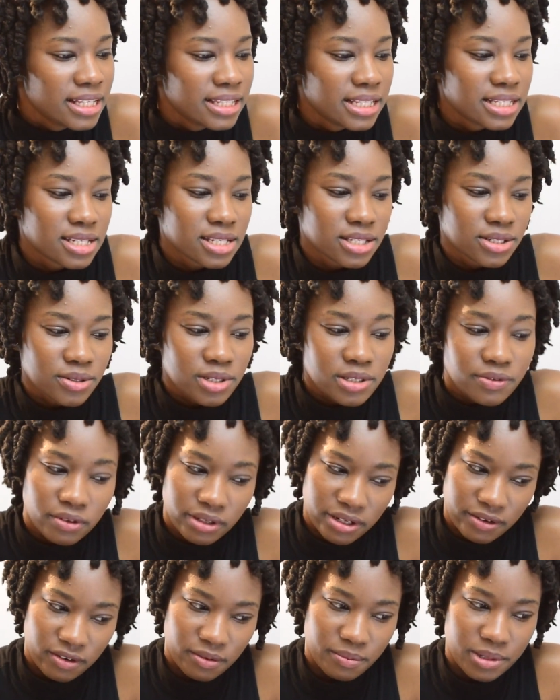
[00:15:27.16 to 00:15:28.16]
This is useful
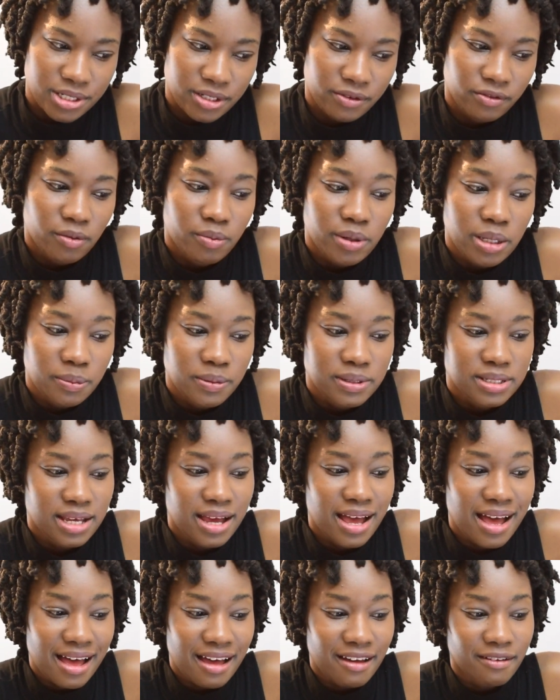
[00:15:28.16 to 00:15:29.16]
information for people to
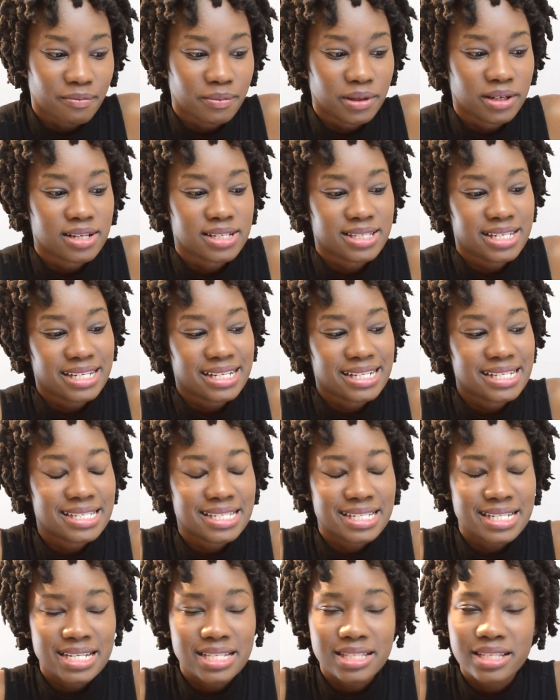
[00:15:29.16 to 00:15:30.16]
have because they can
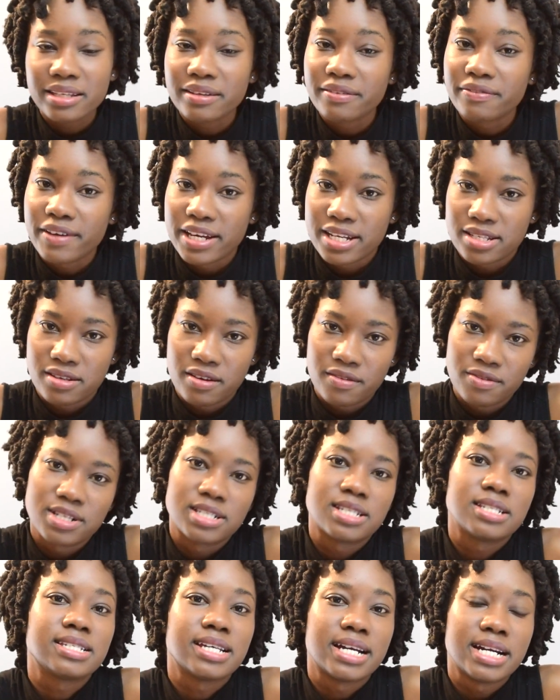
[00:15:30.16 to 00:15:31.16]
see the effect of their
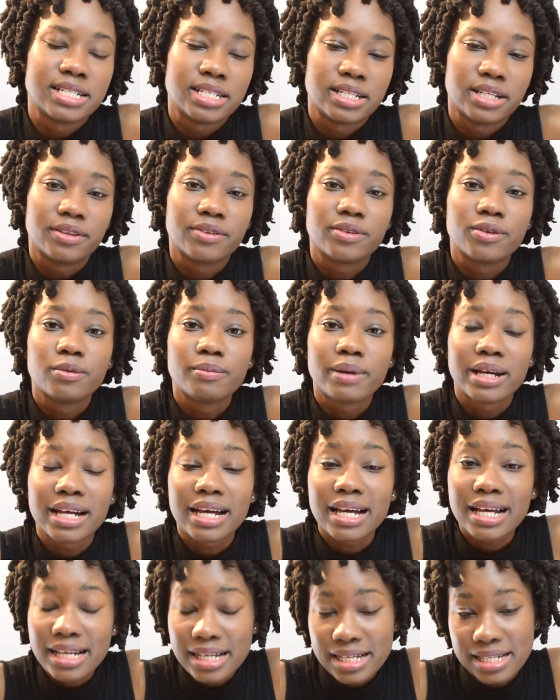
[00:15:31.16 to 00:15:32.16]
society through my
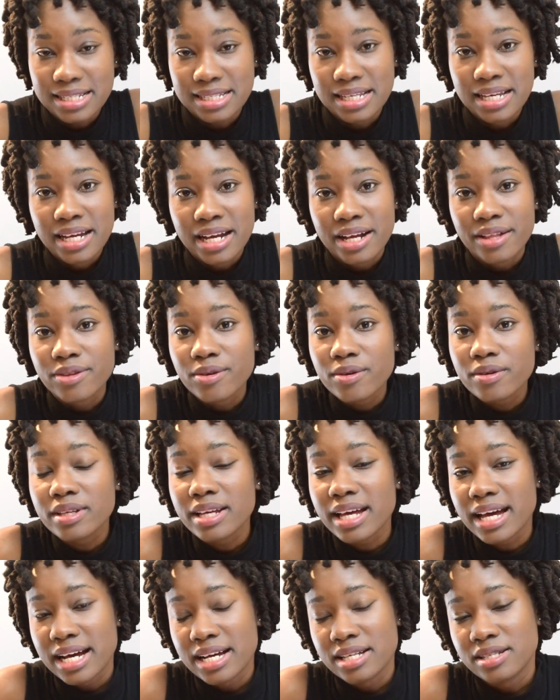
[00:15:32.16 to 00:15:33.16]
eyes and through
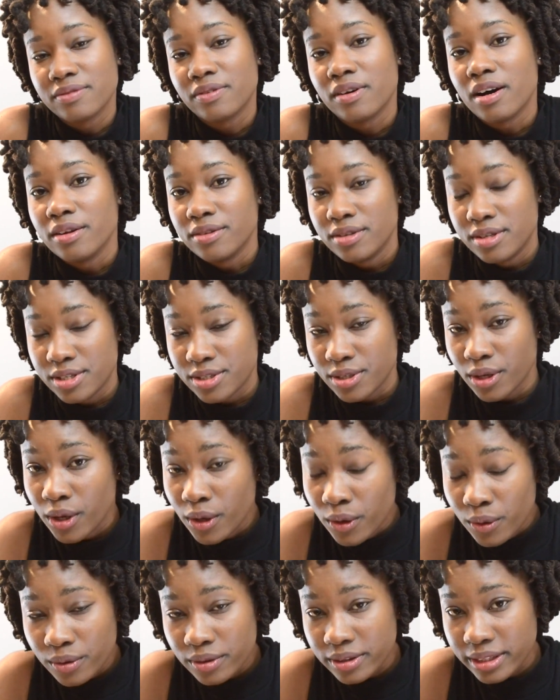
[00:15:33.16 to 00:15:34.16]
the eyes of others
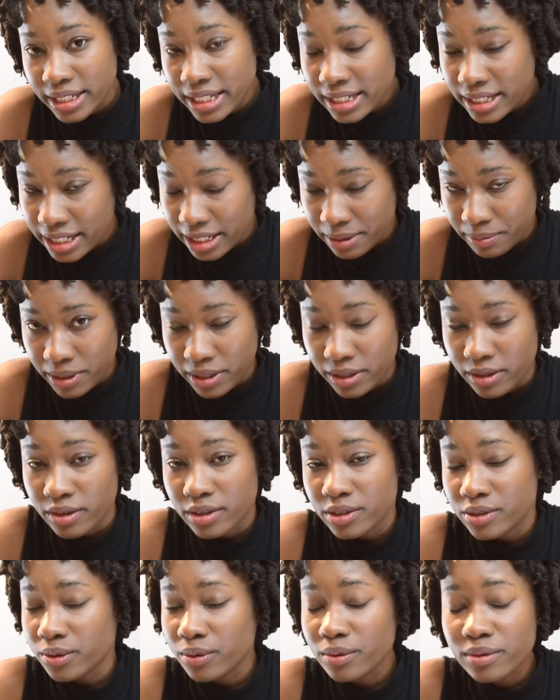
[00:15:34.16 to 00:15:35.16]
who think like me
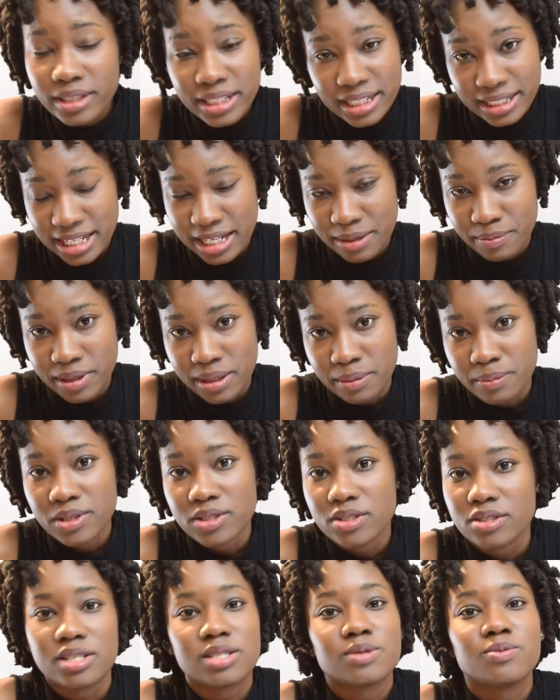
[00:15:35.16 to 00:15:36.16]
or don't think like me
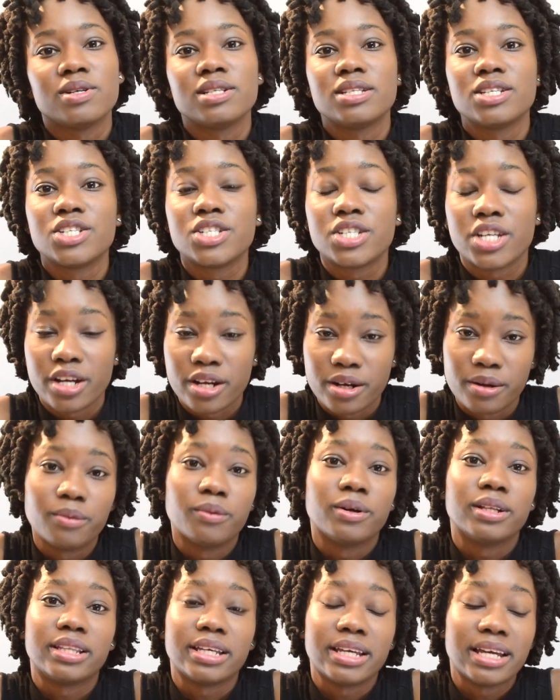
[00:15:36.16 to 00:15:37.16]
but just want to share
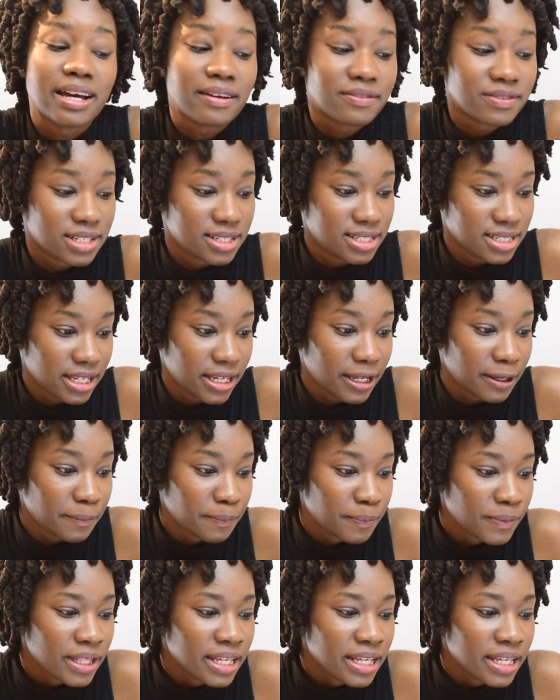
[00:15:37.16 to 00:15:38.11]
what they have to say.